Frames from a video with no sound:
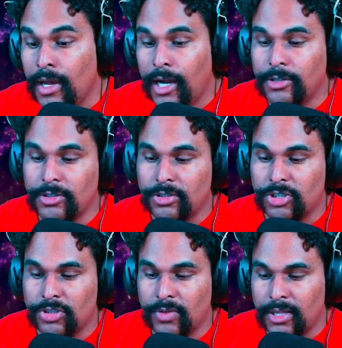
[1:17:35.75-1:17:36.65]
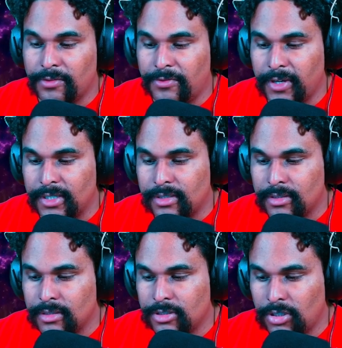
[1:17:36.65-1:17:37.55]
I looked her straight in the
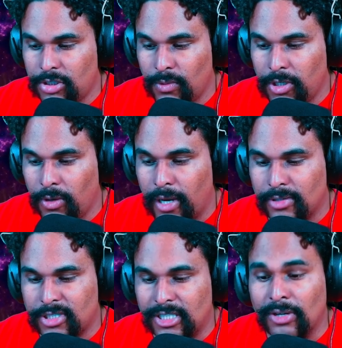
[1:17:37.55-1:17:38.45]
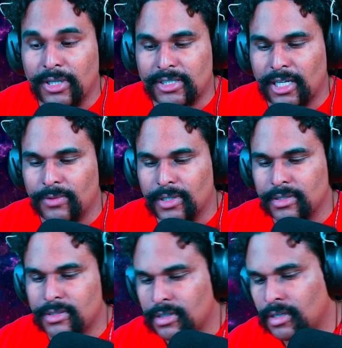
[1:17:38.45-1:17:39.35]
face, so she would know how serious I
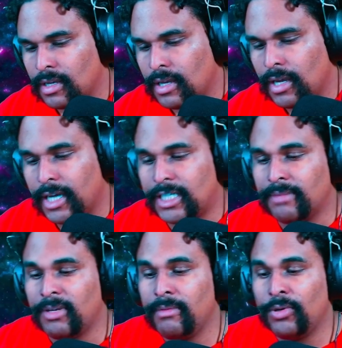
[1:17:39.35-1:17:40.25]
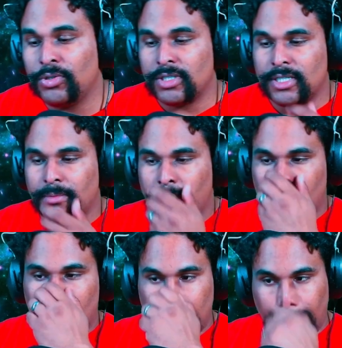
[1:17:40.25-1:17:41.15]
was. I kept my emotions at
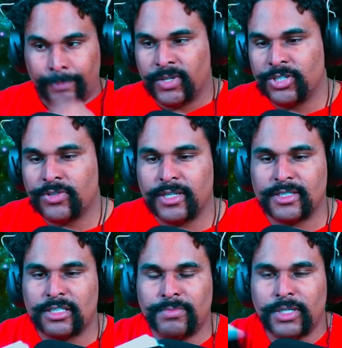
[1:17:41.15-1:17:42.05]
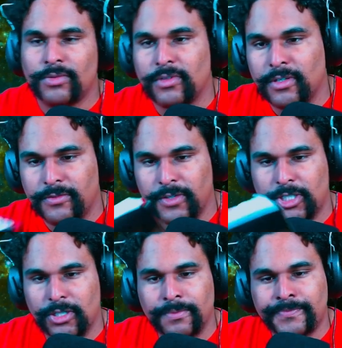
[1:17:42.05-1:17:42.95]
bay and tried to speak with
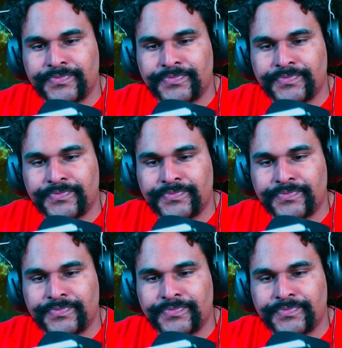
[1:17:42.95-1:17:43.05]
conviction.